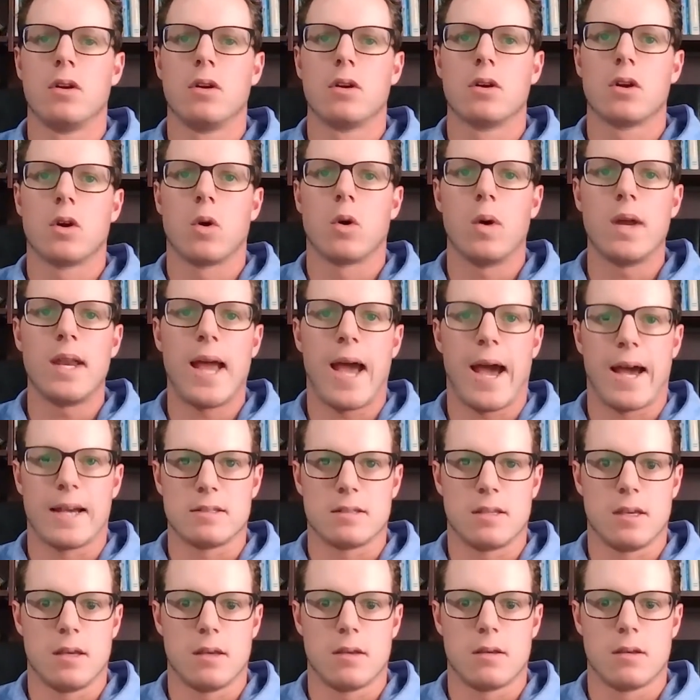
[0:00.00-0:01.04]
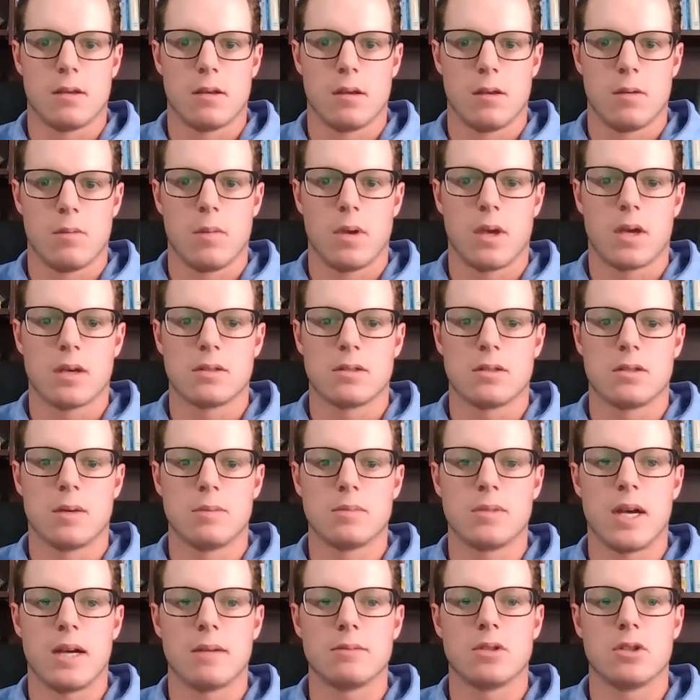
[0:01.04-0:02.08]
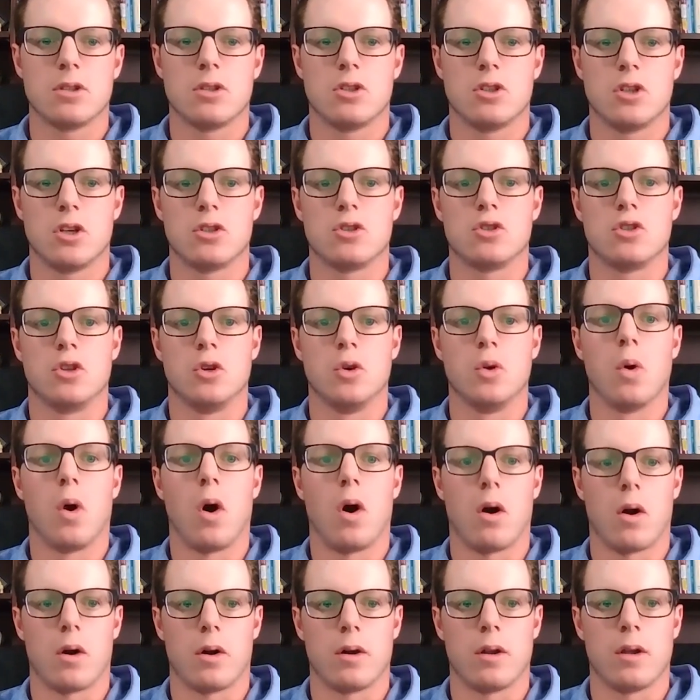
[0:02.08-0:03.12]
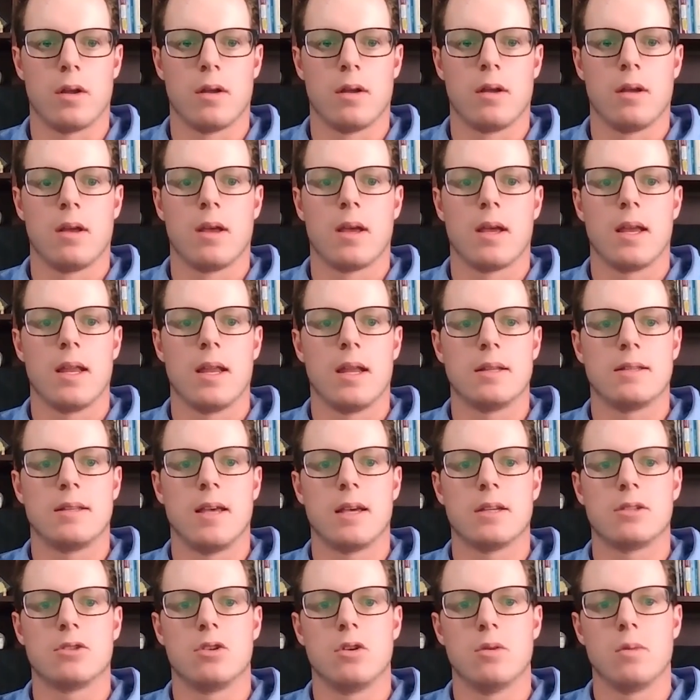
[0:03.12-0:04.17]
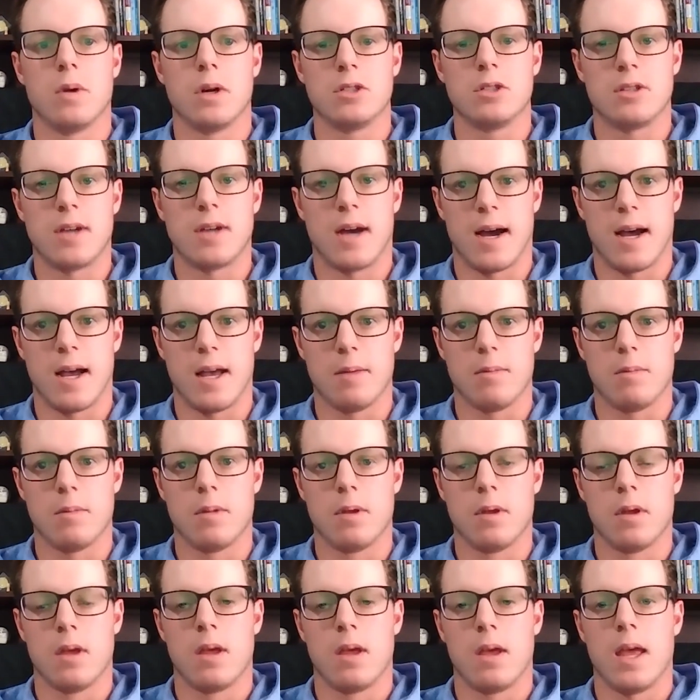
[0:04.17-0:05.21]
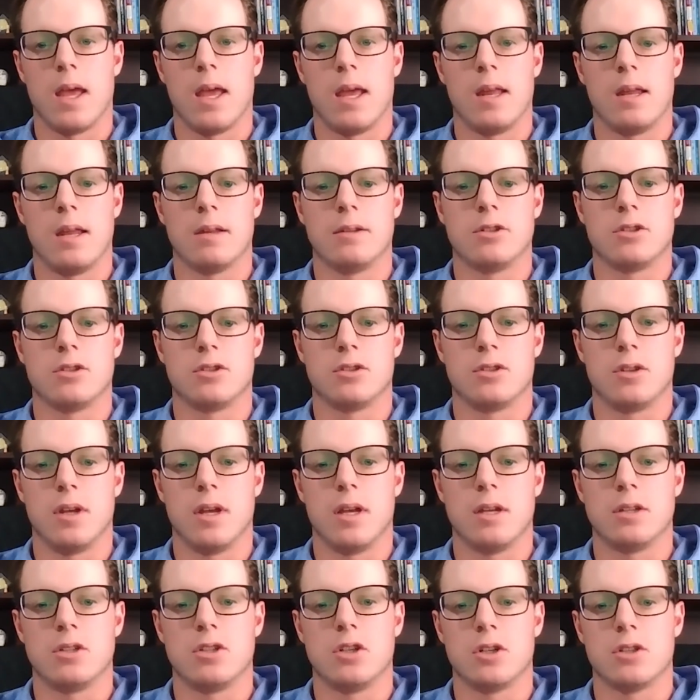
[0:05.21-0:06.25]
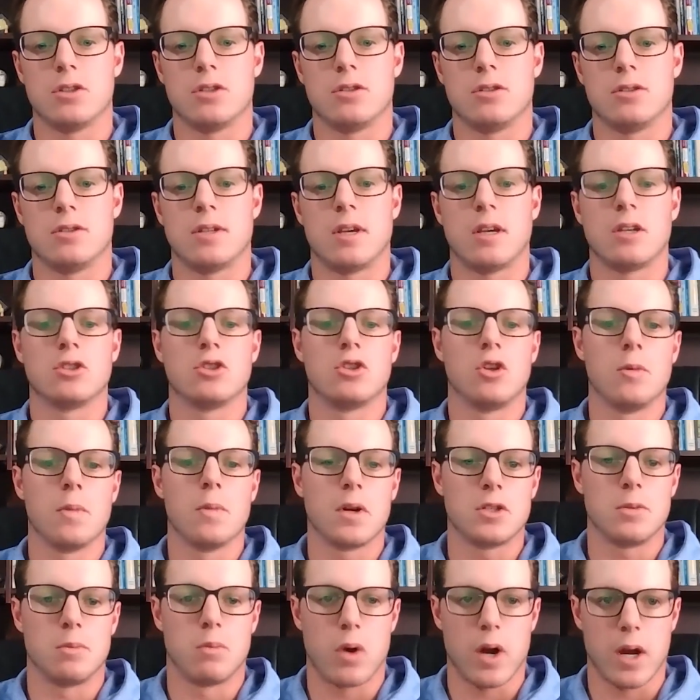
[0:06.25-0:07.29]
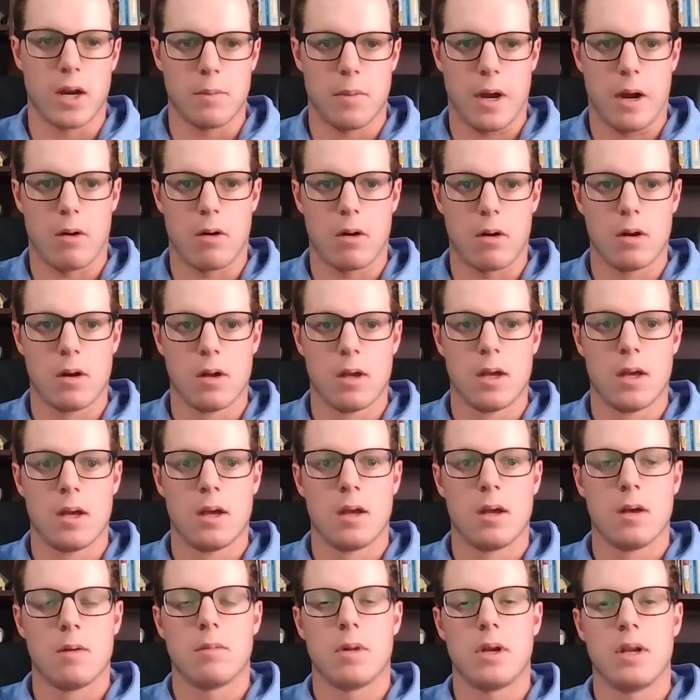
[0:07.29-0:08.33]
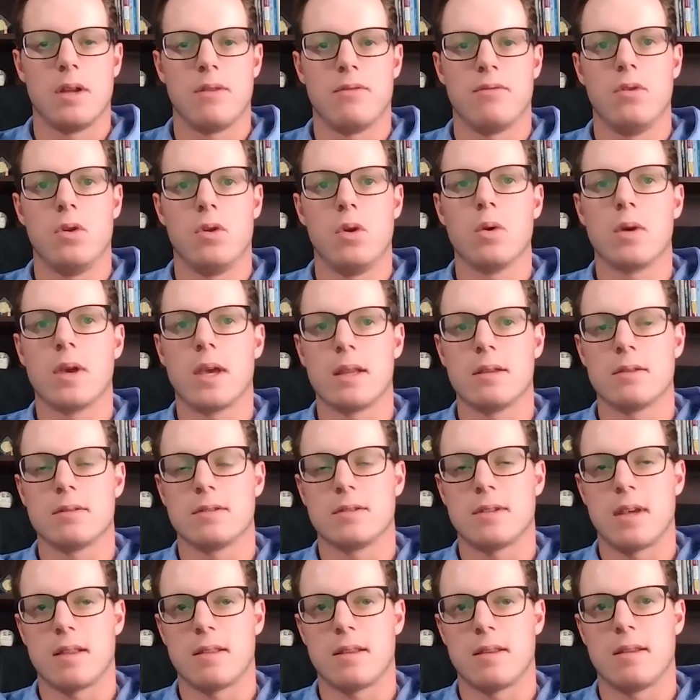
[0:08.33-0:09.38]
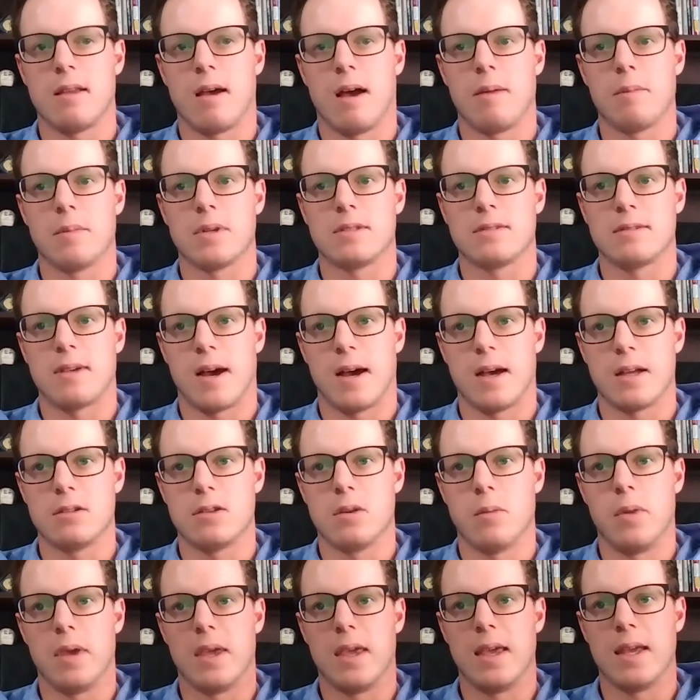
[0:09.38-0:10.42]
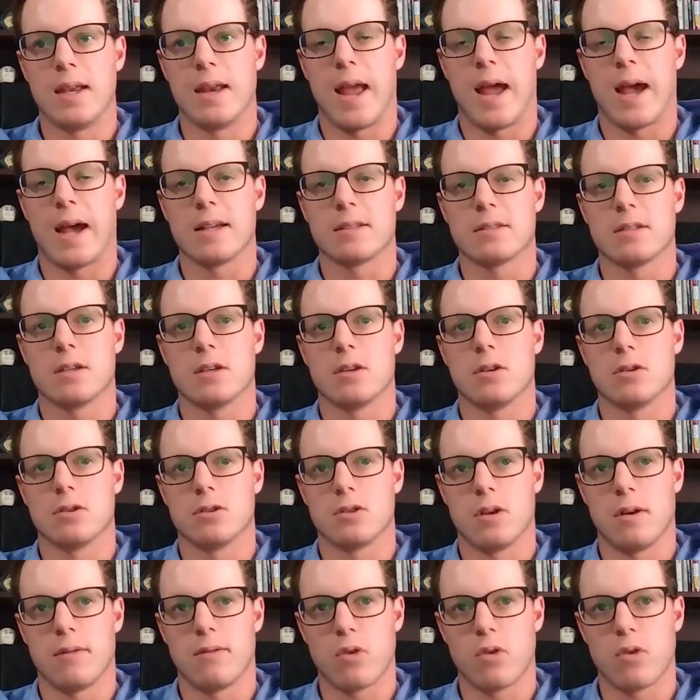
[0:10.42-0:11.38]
quit asking because sometimes it's just too hard and it takes too much time and it just takes too much brain power. But if you can set the time aside to begin asking yourself